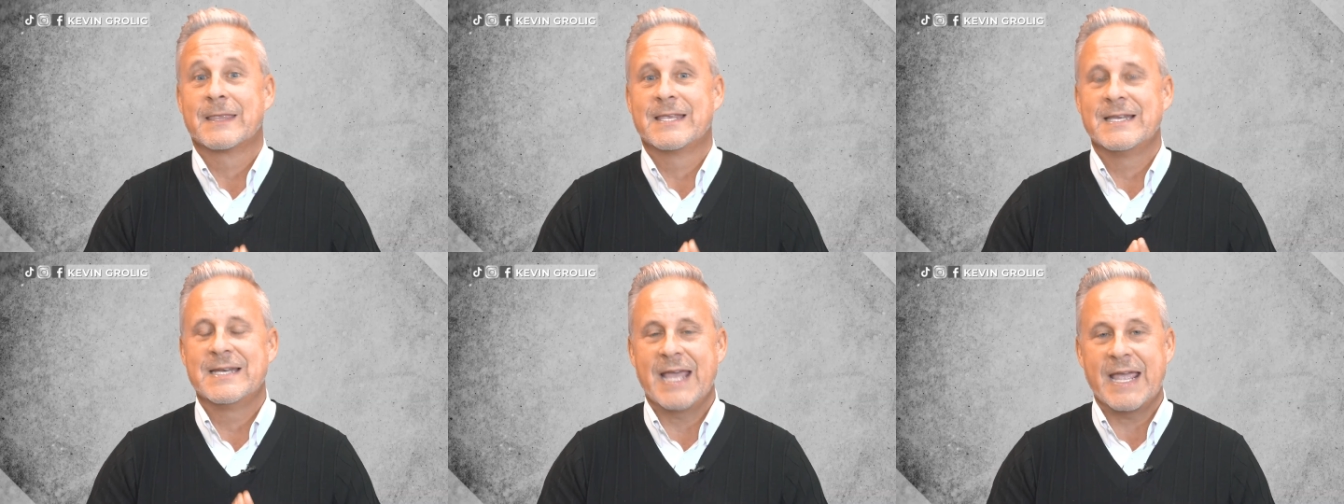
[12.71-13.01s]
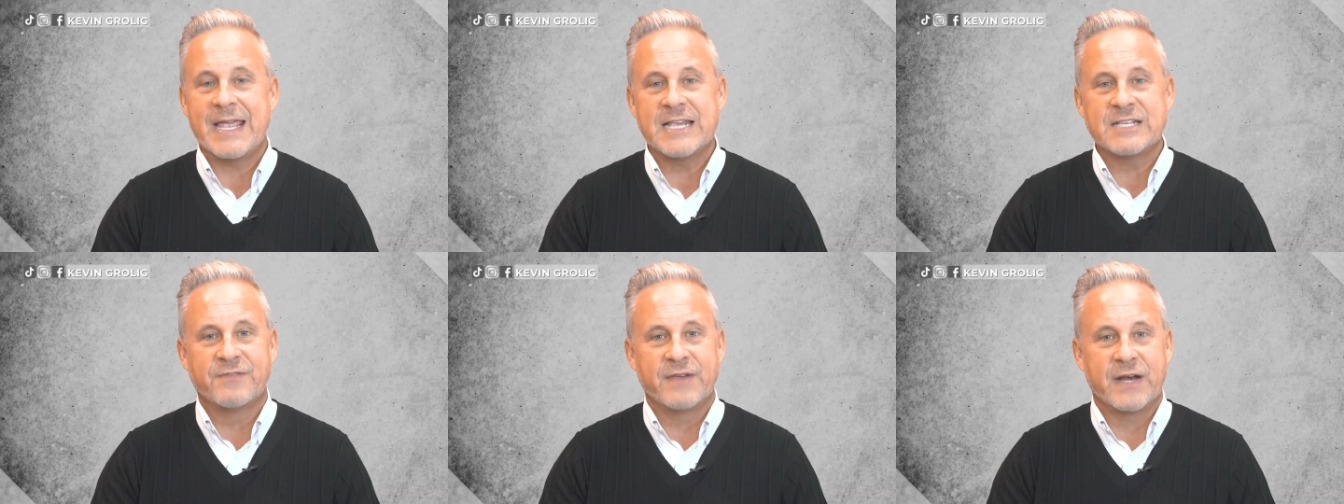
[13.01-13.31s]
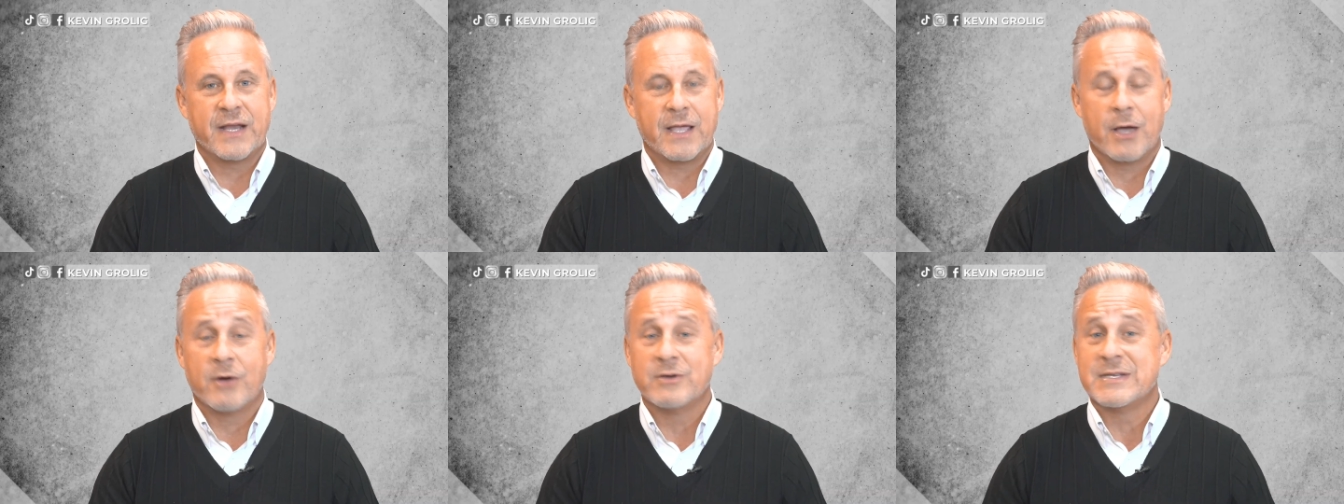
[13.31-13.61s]
today's
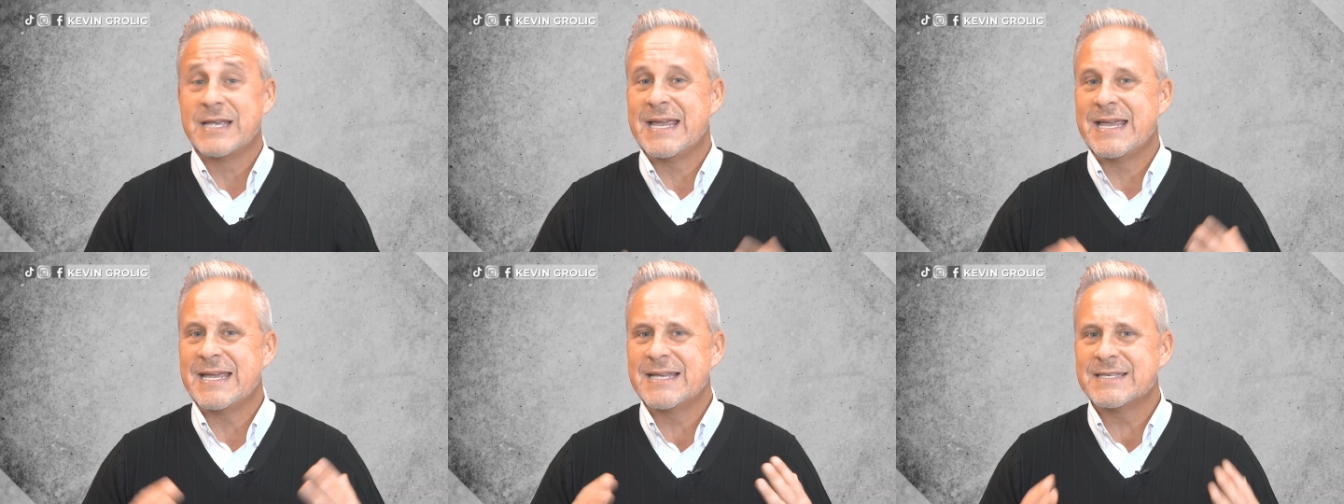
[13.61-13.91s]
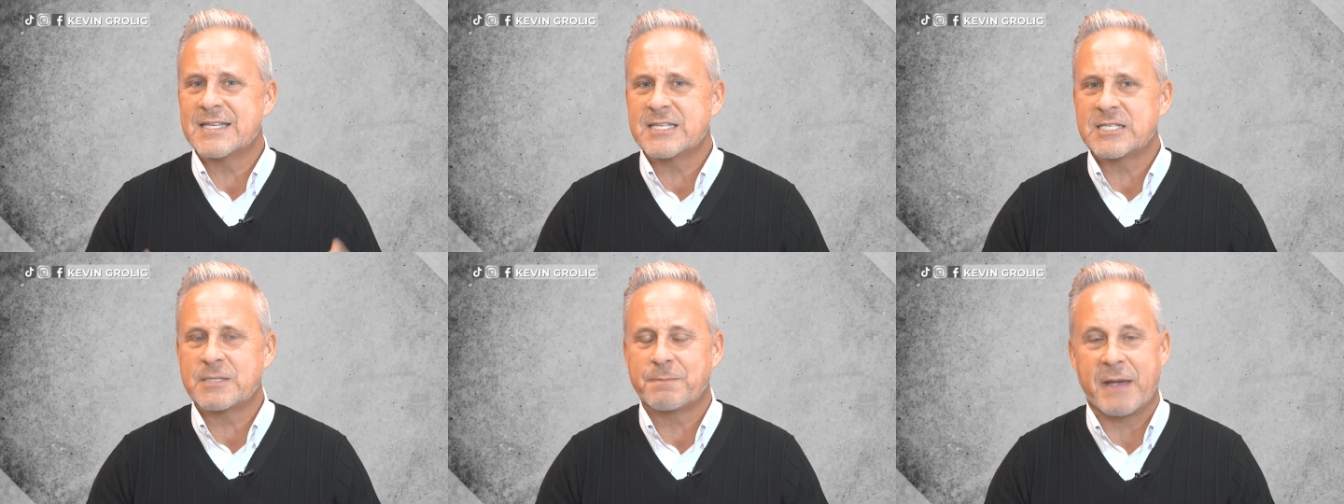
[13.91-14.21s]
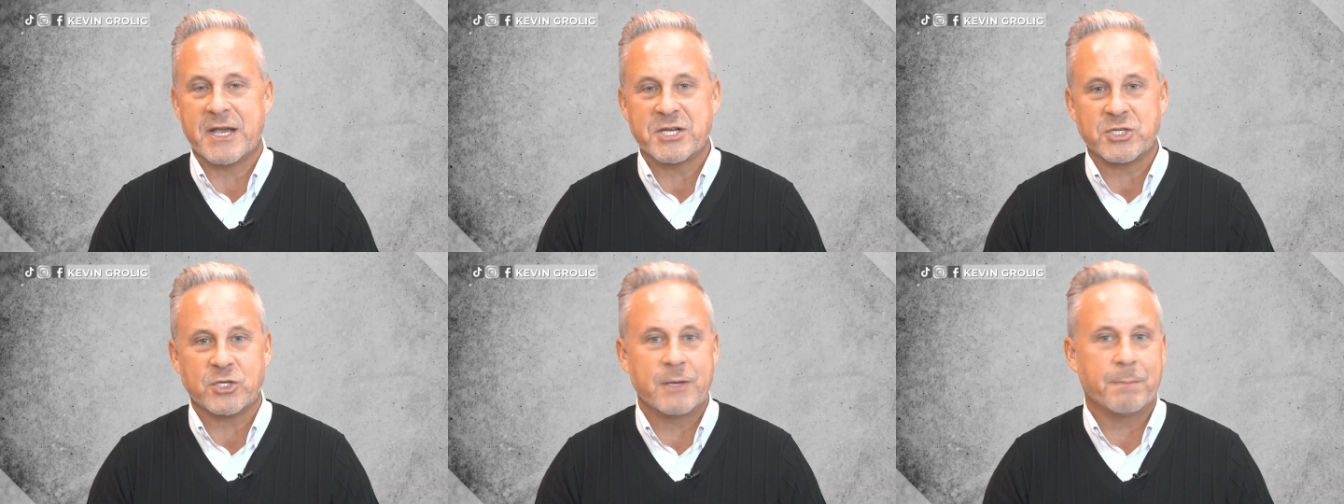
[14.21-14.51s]
video is
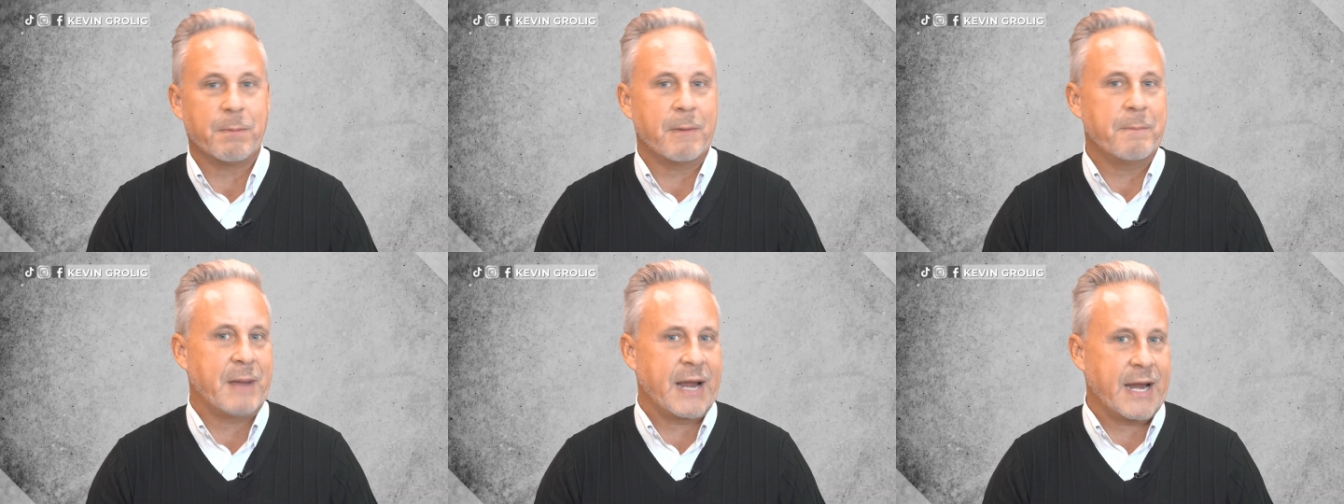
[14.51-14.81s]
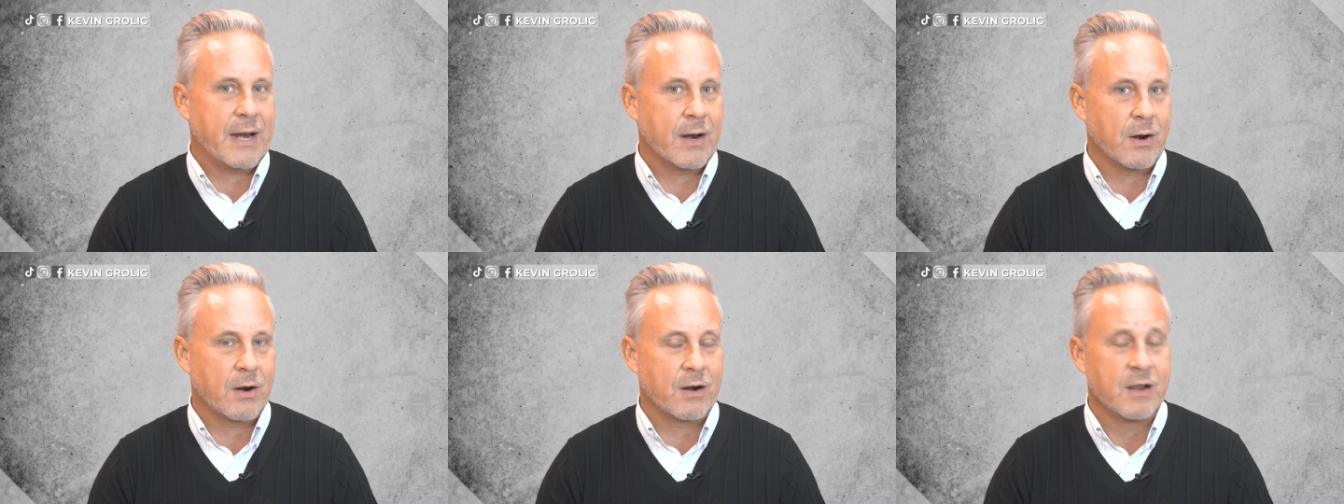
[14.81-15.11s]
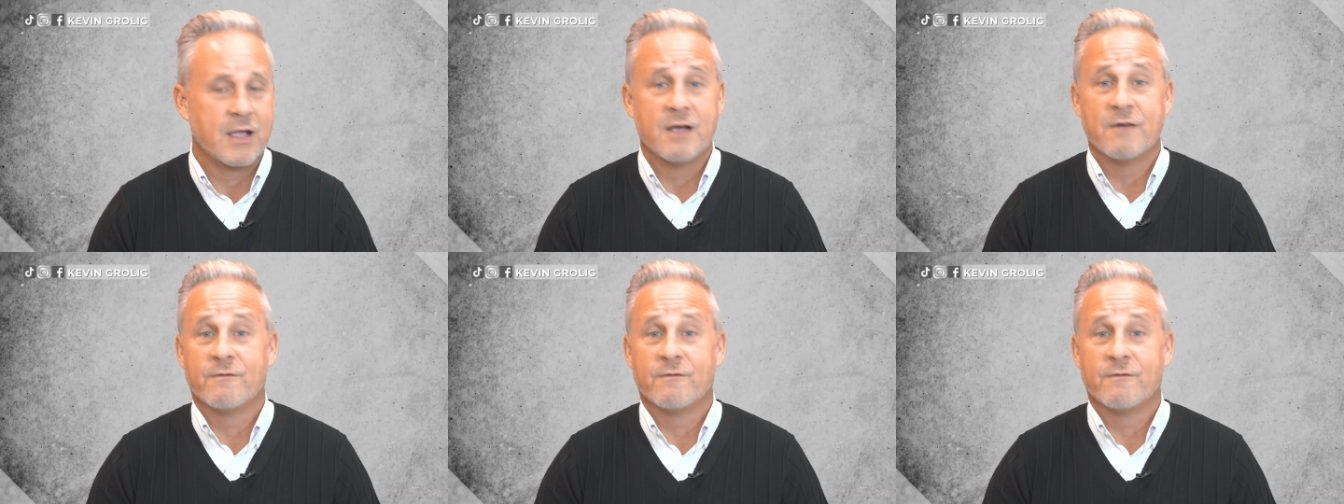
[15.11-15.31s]
especially prepared